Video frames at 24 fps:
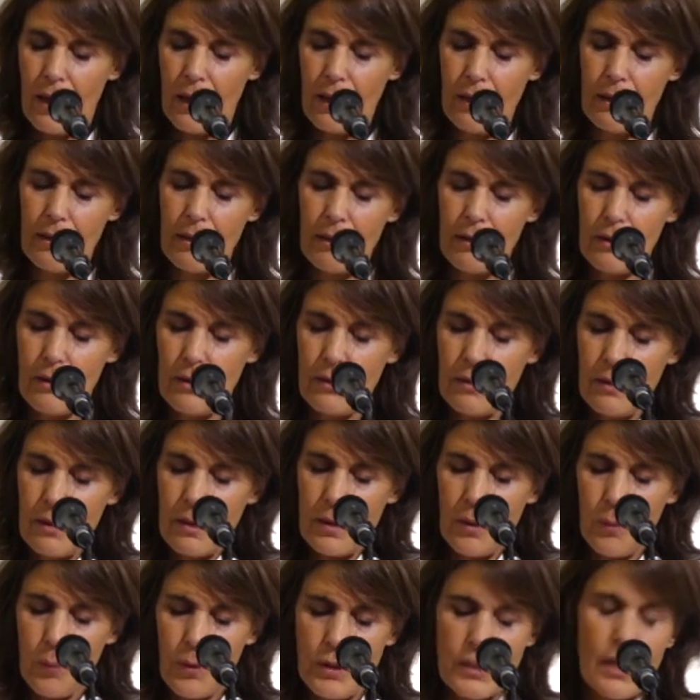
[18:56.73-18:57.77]

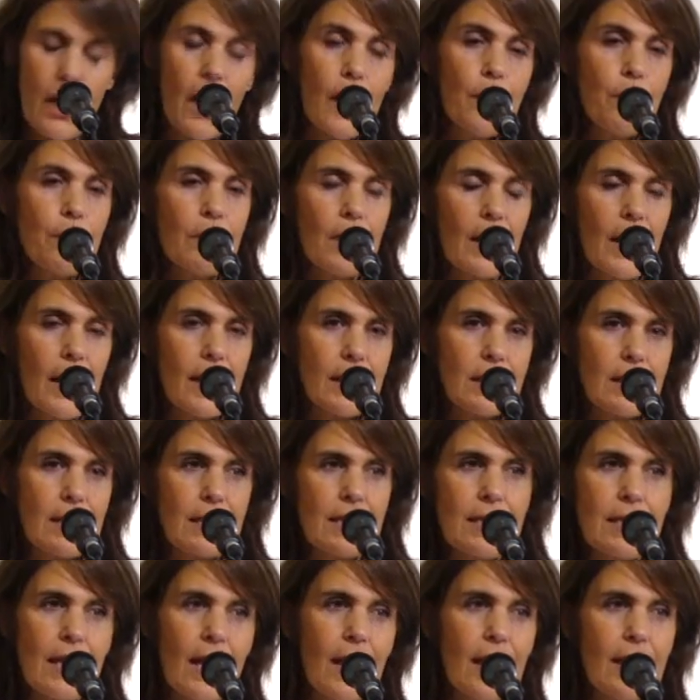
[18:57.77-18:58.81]
What I would like to
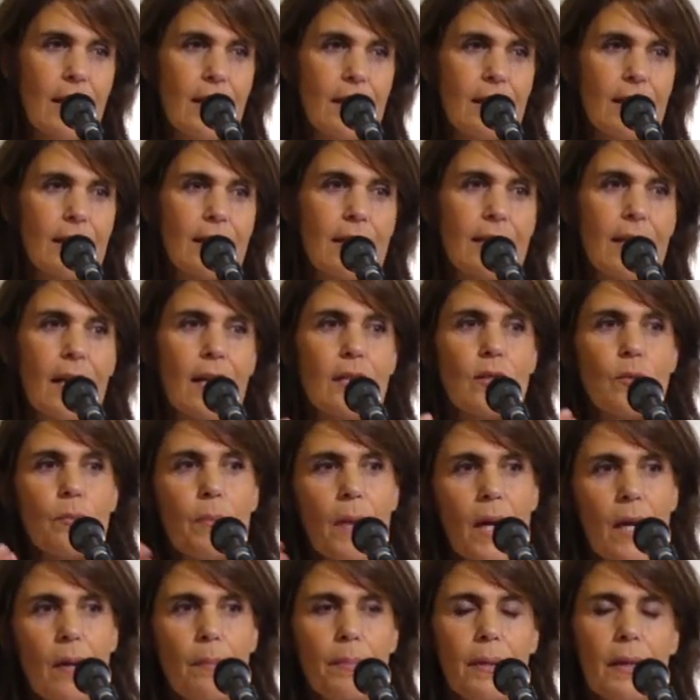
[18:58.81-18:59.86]
say is that
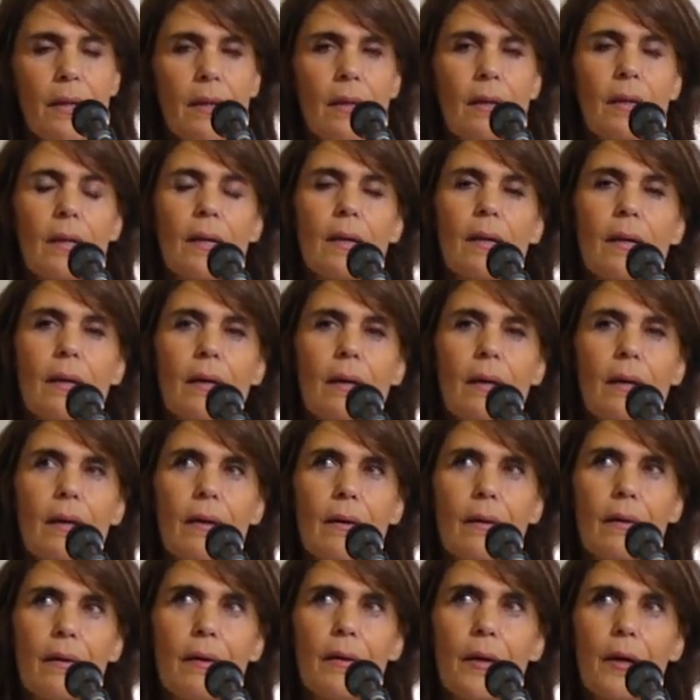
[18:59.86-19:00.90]
maybe
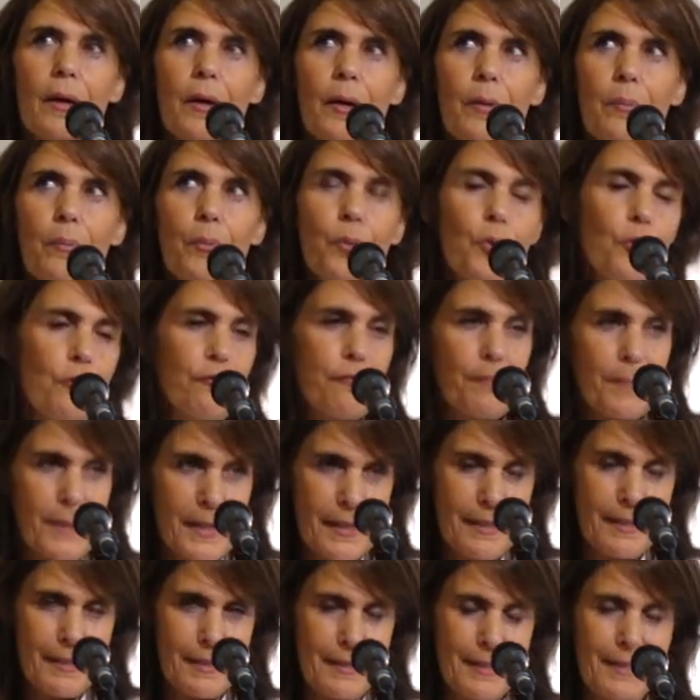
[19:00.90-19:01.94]

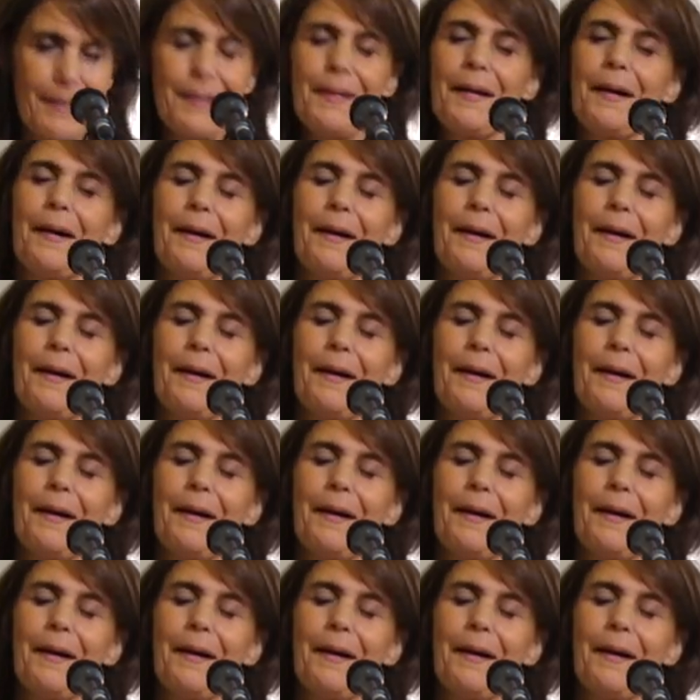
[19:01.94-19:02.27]
movements